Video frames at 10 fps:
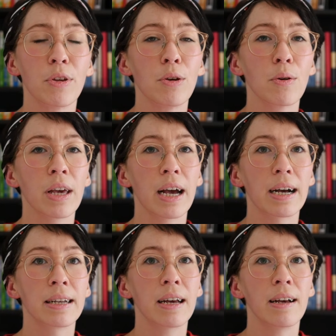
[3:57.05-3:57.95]
You
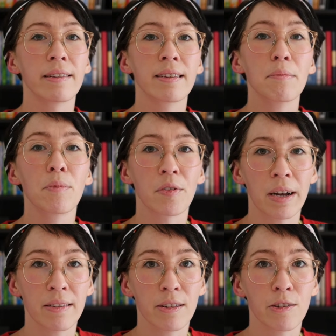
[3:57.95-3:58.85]
can
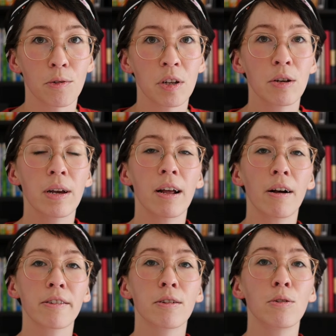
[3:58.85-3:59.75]
summarize the story. You can
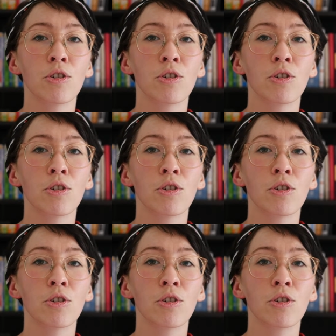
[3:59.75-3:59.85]
ask your